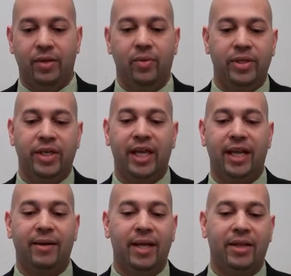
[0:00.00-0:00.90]
When you get,
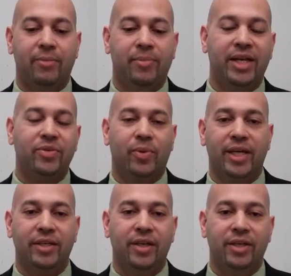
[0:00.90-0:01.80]
the best
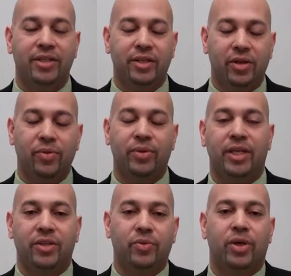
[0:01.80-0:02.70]
way to know
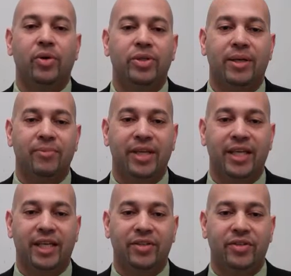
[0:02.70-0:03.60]
that you know something
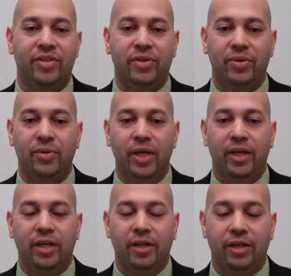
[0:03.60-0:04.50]
is to
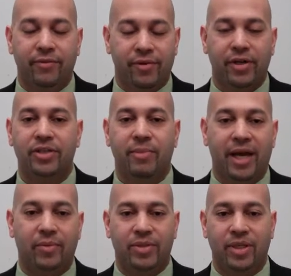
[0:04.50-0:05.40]
converse about
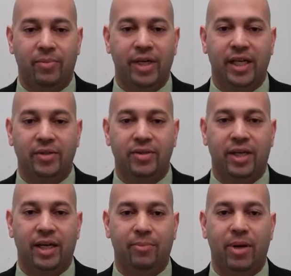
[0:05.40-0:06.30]
it with someone else.
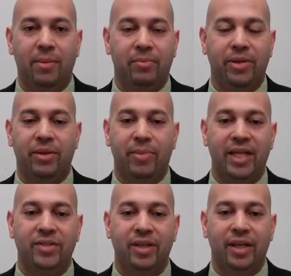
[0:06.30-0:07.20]
Probably the
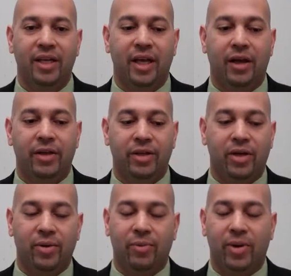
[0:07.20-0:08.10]
best,
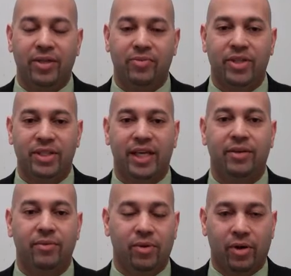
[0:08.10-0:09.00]
the one reason I
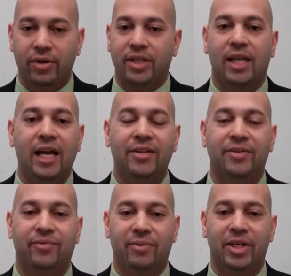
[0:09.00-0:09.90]
learned a lot of this
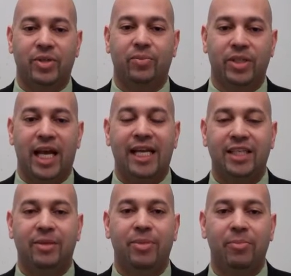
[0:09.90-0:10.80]
information was
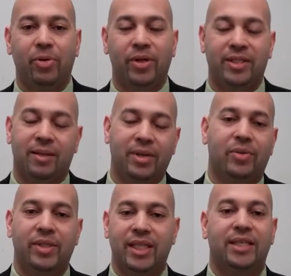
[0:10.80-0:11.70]
asking people, and somebody
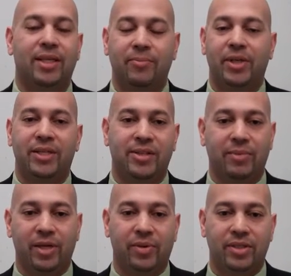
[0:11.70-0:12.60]
would say something and
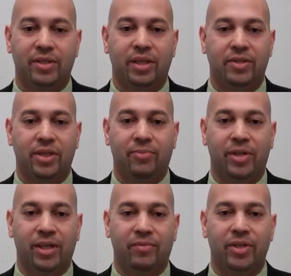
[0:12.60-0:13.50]
somebody would say
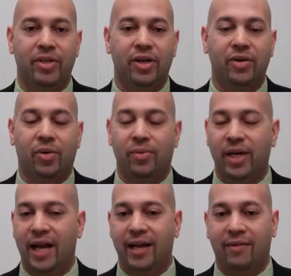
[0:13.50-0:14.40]
something in return, or
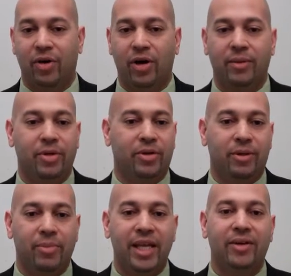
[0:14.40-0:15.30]
I'd have an argument or a
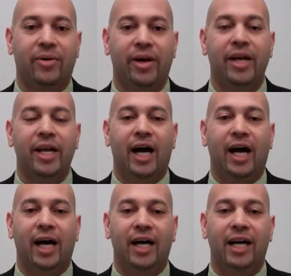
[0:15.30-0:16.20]
debate, and
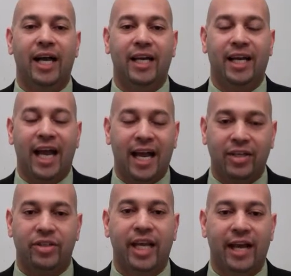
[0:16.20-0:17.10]
I'd
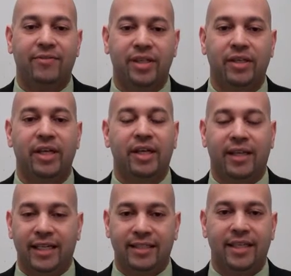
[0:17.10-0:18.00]
actually have to
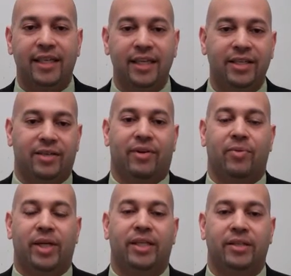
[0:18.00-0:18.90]
dig in, because if I
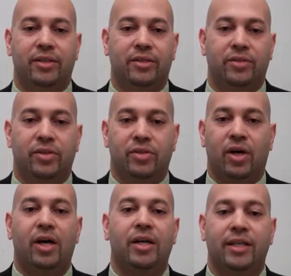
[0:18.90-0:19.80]
wanted to
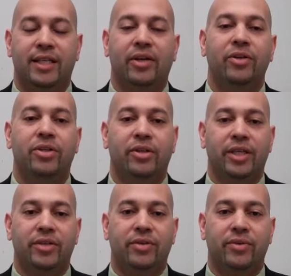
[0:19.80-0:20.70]
talk
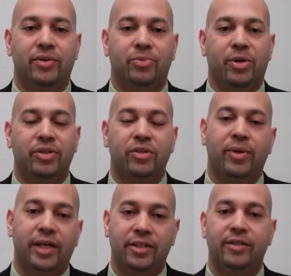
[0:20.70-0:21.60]
intelligently to this person who
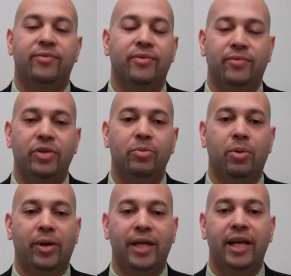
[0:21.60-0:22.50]
had a different
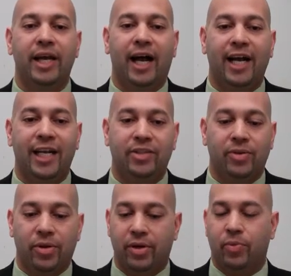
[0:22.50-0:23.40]
viewpoint, I had to
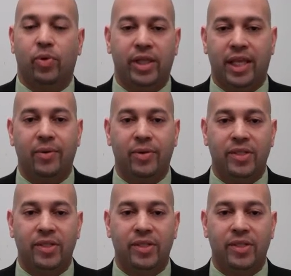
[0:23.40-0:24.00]
learn what they were